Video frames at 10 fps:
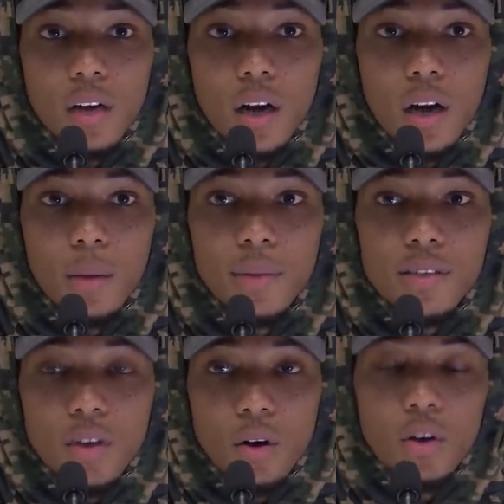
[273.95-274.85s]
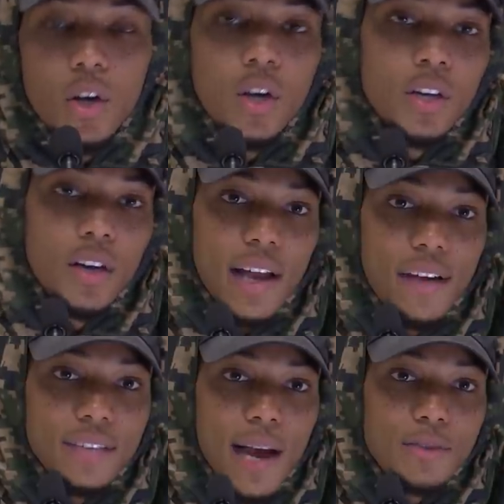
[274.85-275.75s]
um, and so you're gonna
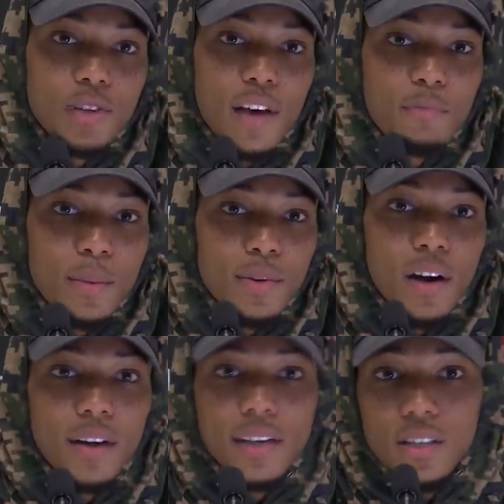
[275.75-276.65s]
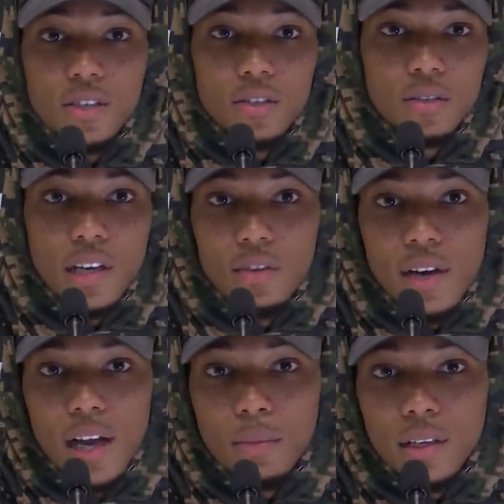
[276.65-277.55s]
have times where you have people that are against you, and you
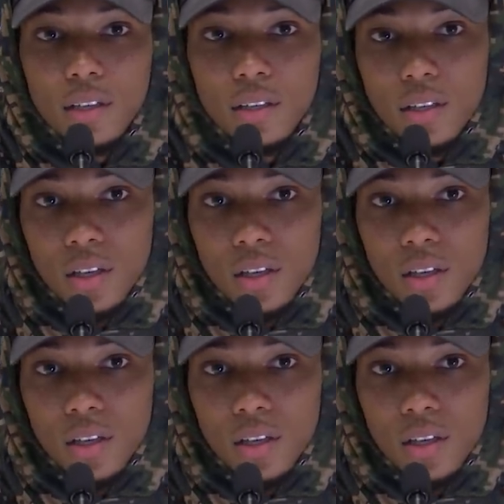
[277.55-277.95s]
got to be,